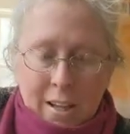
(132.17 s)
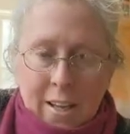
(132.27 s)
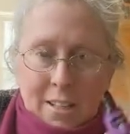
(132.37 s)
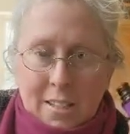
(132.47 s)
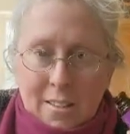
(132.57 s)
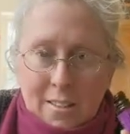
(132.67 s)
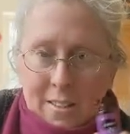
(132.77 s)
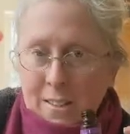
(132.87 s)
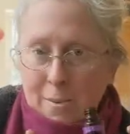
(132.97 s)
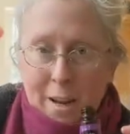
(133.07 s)
I like to,
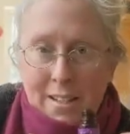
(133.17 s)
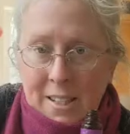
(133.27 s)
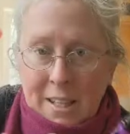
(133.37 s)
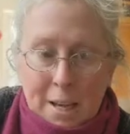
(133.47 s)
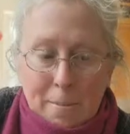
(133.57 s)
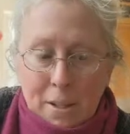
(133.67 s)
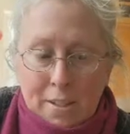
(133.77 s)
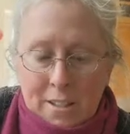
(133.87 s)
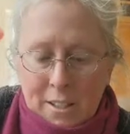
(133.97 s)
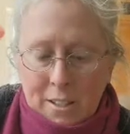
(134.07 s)
this one has the label
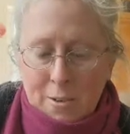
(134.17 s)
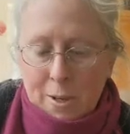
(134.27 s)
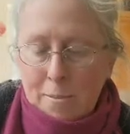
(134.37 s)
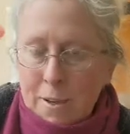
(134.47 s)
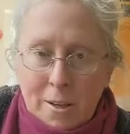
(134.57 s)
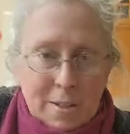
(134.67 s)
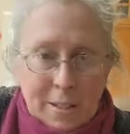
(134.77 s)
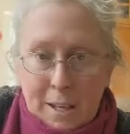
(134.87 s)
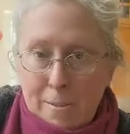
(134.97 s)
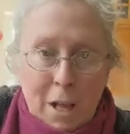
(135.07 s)
on still. You can peel
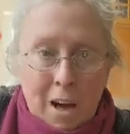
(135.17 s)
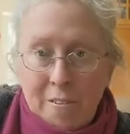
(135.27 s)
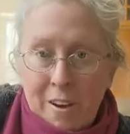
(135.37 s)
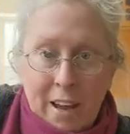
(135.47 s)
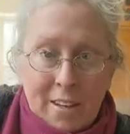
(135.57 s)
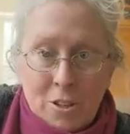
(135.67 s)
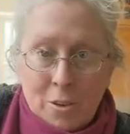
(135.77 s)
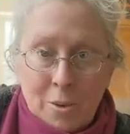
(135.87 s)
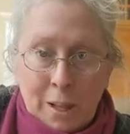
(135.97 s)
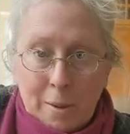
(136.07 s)
the label off and add
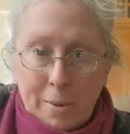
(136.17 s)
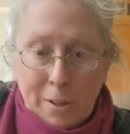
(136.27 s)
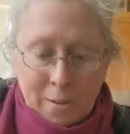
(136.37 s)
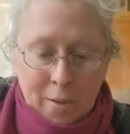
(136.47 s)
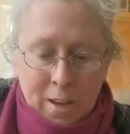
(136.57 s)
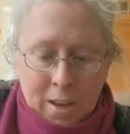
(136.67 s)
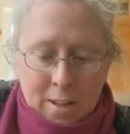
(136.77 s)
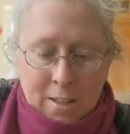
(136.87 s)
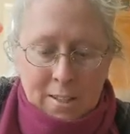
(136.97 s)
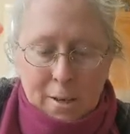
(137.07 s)
your own label.
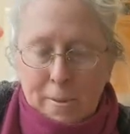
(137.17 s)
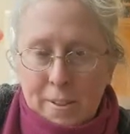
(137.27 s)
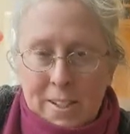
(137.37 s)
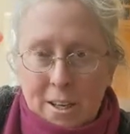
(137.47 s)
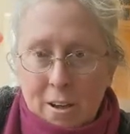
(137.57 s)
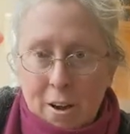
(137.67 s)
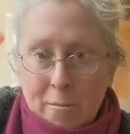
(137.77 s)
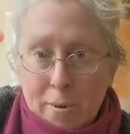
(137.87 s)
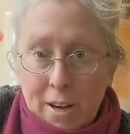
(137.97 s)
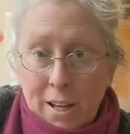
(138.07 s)
This label's stuck
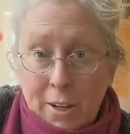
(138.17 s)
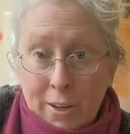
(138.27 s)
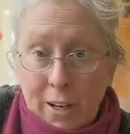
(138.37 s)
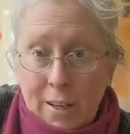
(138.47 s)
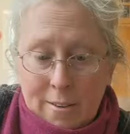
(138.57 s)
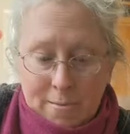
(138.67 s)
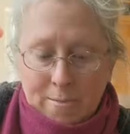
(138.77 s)
on pretty good.